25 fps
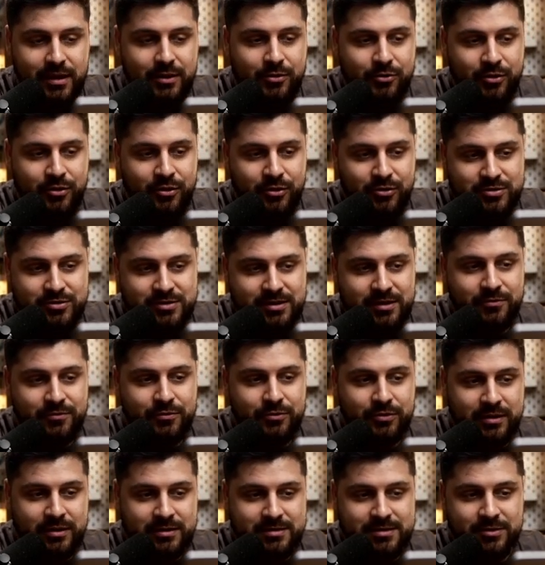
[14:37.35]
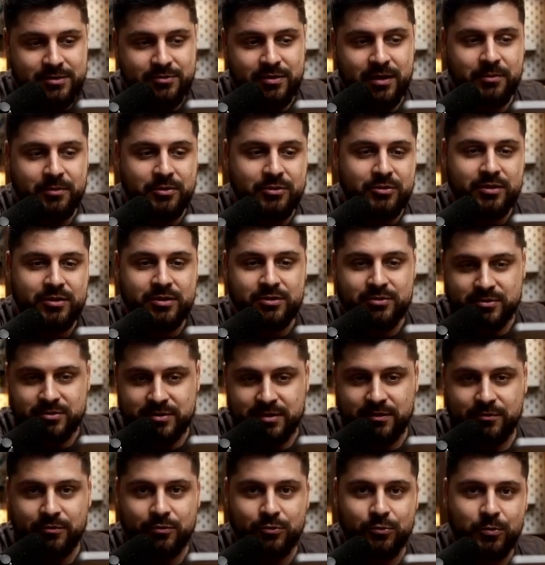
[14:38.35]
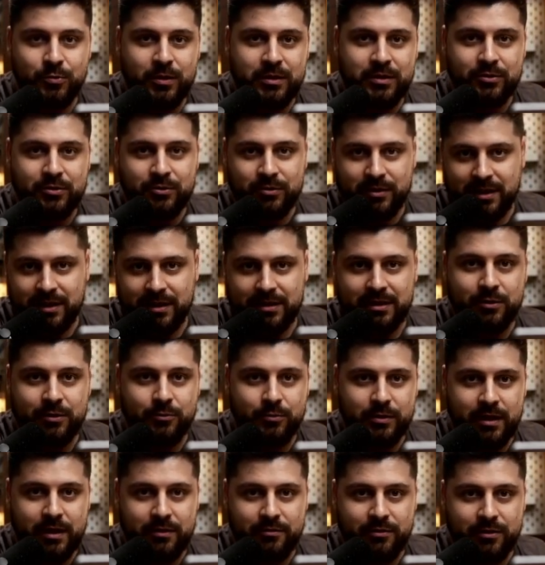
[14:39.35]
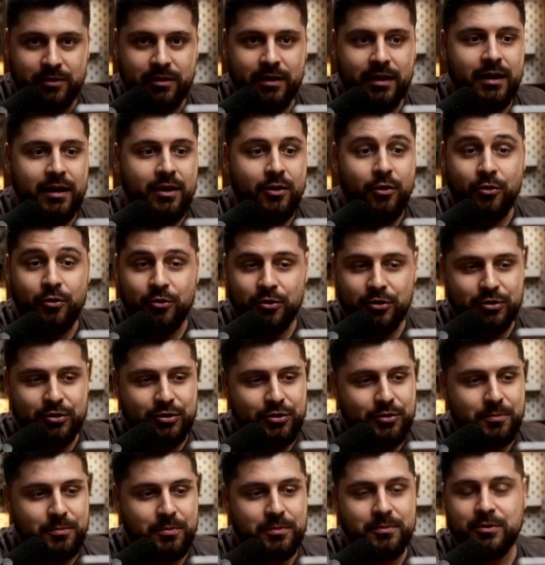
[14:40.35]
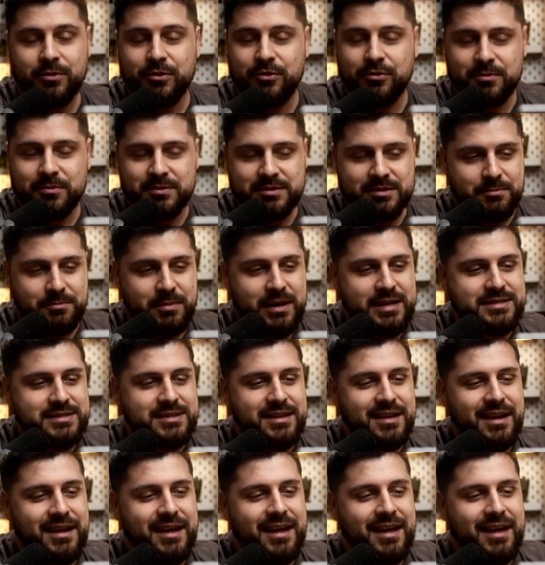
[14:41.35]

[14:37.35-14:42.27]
You're doing your stuff on Instagram, you're doing your stuff on Twitter, on LinkedIn, whatever, or YouTube. YouTube is the best,